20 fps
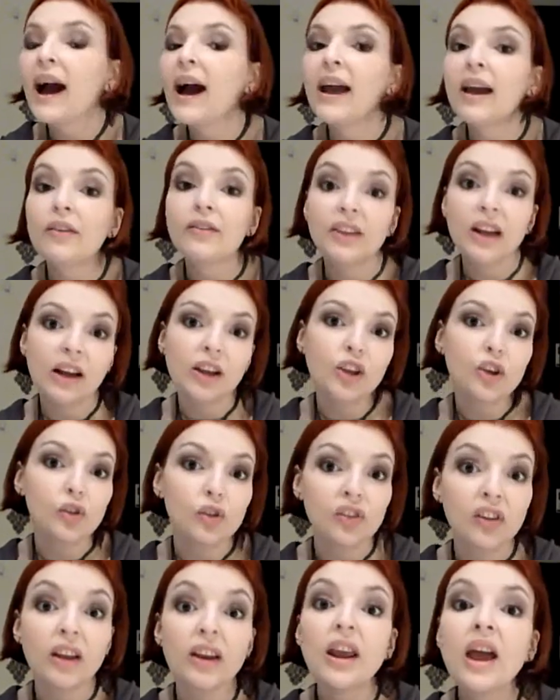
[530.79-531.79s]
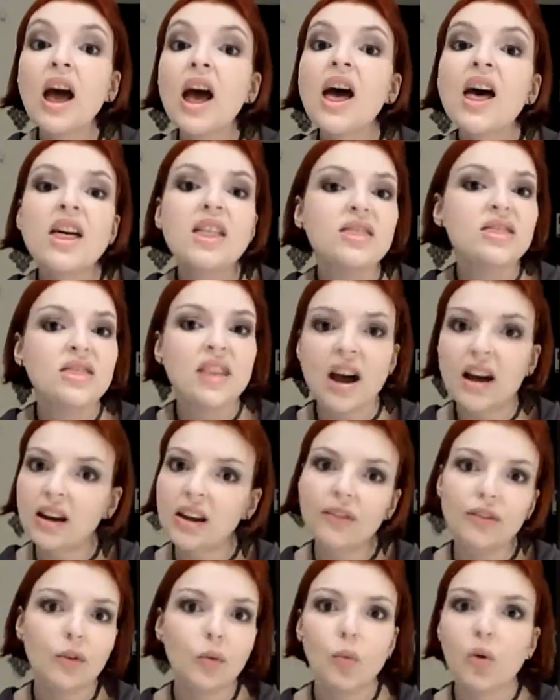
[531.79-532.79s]
I have not used it, not
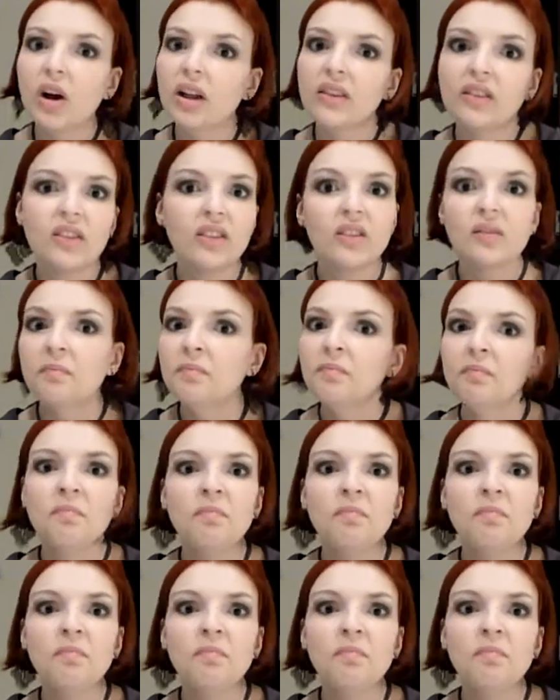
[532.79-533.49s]
even once.